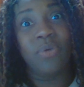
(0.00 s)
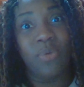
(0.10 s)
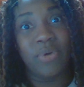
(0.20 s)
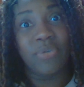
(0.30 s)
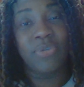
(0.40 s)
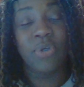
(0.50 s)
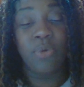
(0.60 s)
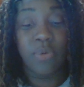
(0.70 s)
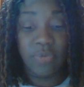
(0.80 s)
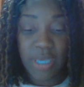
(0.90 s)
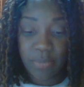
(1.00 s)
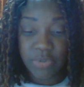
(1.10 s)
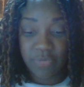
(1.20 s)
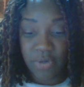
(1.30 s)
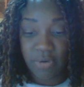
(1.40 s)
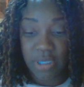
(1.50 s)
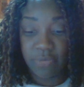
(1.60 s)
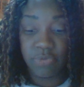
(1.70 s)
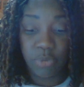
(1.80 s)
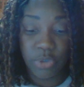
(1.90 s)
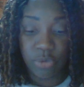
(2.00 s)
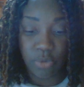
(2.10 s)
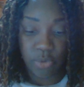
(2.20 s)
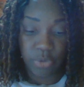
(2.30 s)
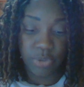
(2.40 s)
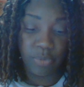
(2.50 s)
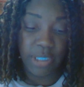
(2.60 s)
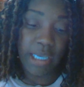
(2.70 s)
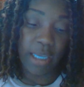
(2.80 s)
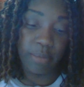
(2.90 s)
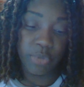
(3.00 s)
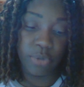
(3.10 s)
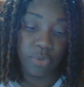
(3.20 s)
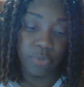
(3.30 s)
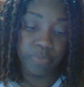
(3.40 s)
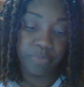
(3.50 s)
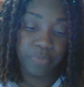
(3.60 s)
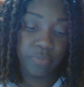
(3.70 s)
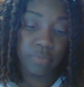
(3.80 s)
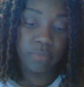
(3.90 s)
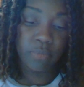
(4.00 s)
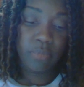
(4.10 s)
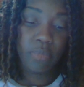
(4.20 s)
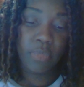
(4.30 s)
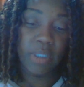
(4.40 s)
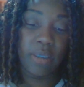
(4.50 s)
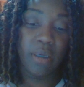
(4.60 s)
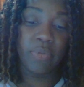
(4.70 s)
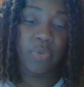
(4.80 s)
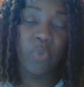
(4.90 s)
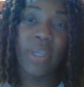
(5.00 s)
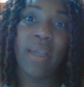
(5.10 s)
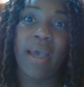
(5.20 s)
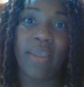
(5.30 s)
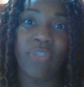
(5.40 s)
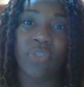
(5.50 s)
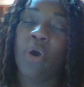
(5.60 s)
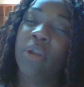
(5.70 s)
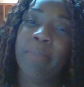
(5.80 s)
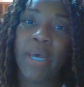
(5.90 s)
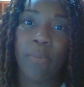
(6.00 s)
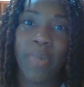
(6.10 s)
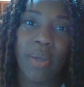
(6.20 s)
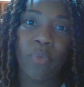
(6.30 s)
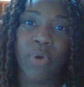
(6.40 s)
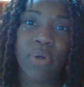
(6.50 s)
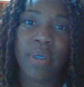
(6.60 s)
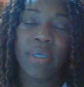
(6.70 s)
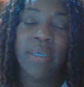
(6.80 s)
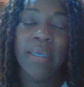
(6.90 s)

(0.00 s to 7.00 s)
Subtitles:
course. So that was a very influential course when it came to the way I thought about my work,